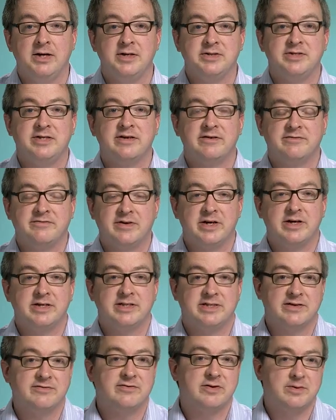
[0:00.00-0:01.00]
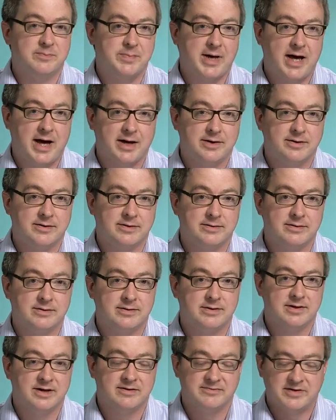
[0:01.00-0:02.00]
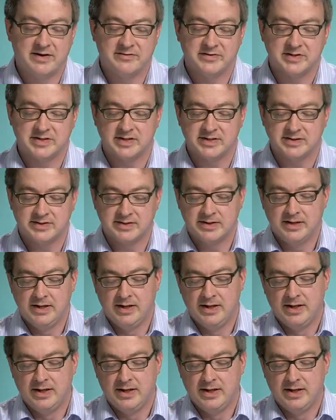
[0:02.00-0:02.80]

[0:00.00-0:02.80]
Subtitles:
you see a very different pattern of deficits.